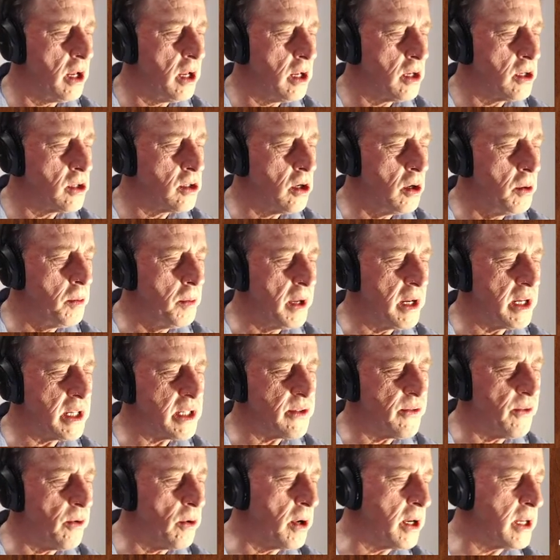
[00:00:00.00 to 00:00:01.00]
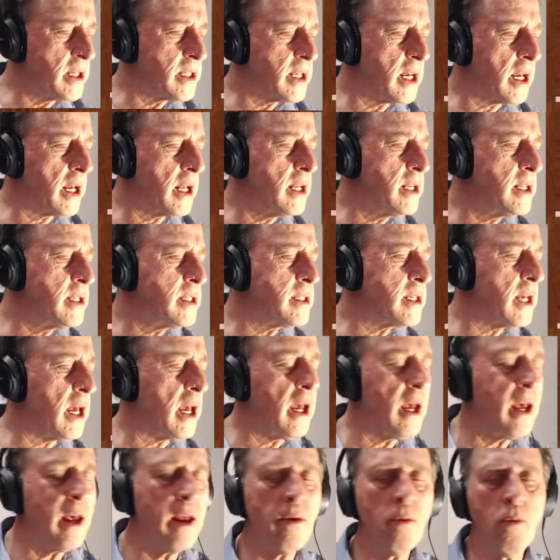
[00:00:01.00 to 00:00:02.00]
2 minutes 40 seconds,
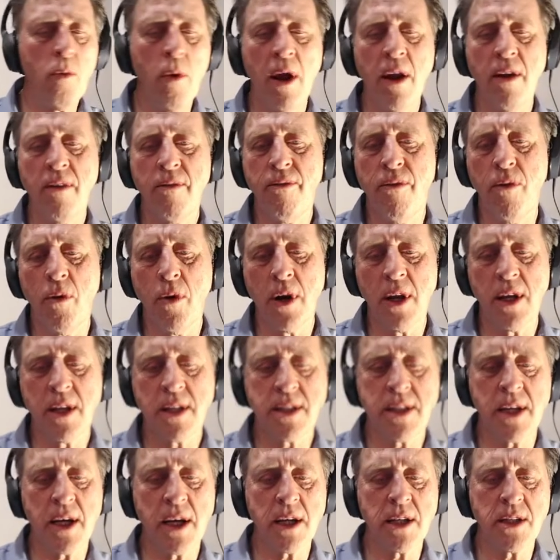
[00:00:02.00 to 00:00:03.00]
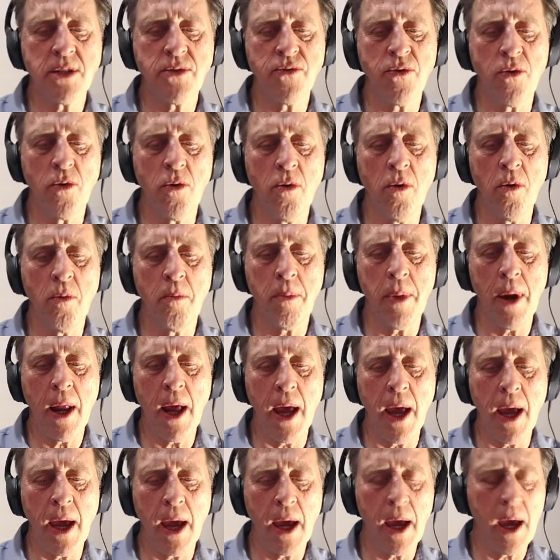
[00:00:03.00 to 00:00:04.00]
and 1:46 for
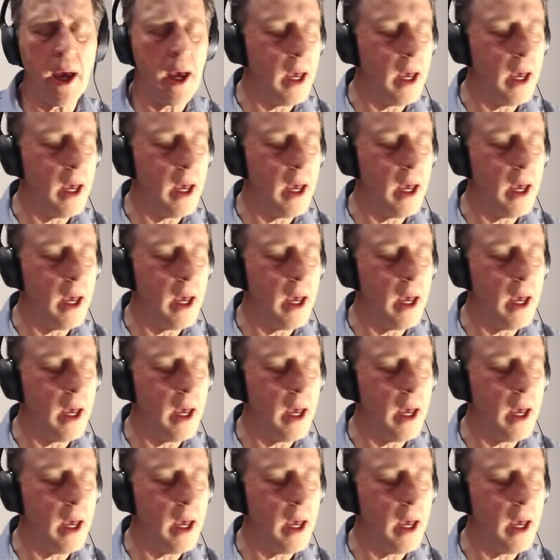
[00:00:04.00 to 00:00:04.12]
black.